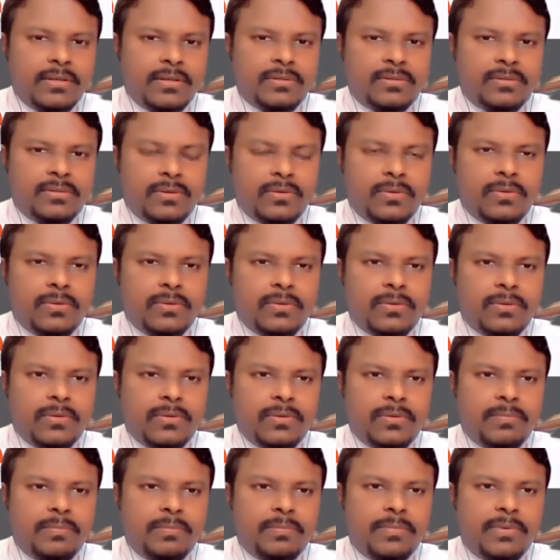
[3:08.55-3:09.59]

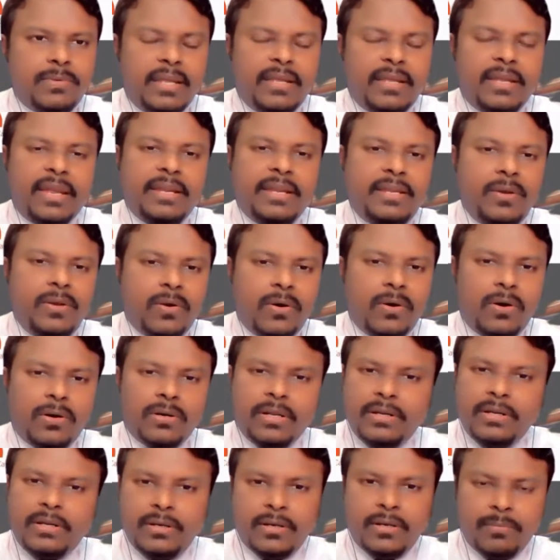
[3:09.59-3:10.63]
So like any
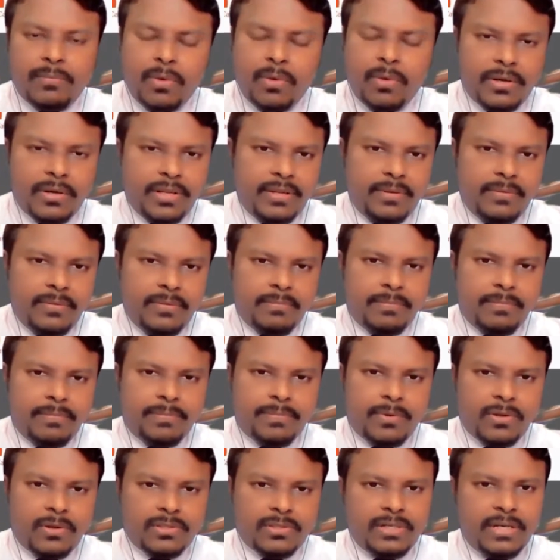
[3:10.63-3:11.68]
organ in our body,
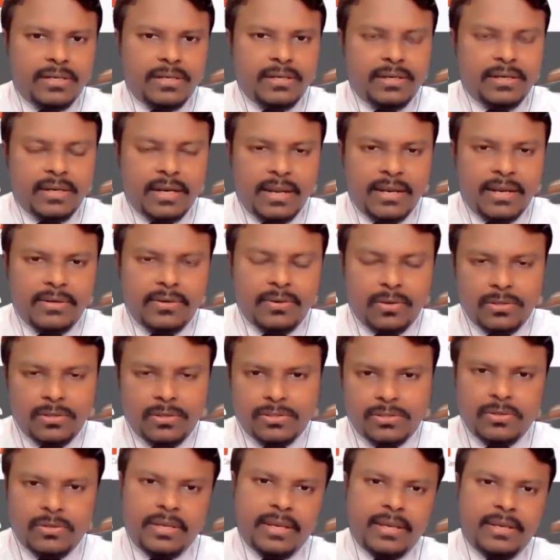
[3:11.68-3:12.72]
prostate gland
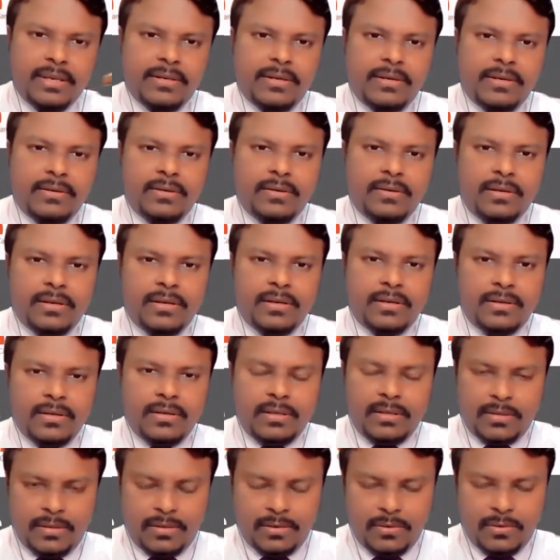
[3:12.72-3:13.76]
also can
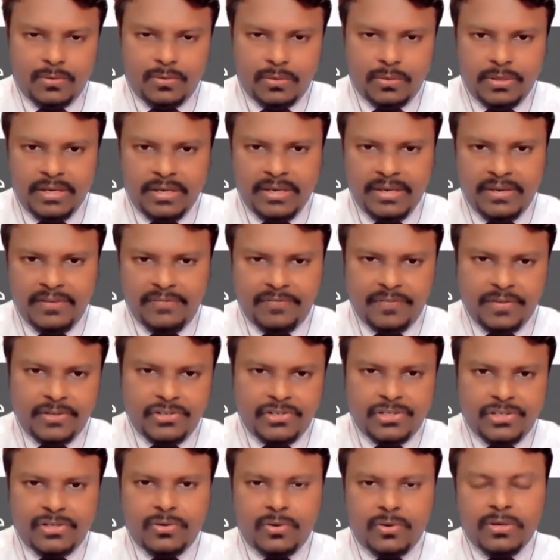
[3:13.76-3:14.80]
undergo any
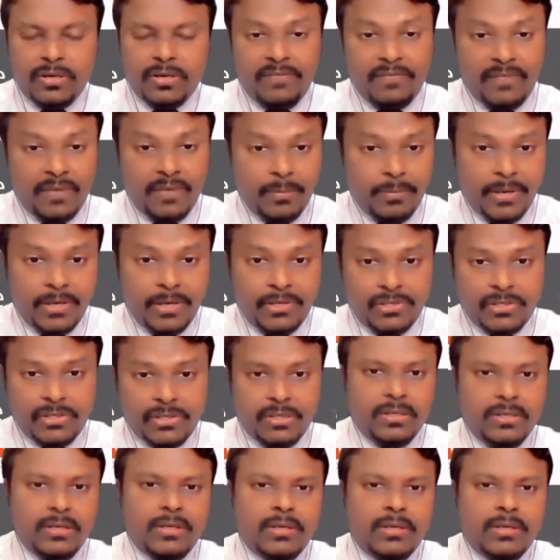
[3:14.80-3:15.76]
infection or inflammation.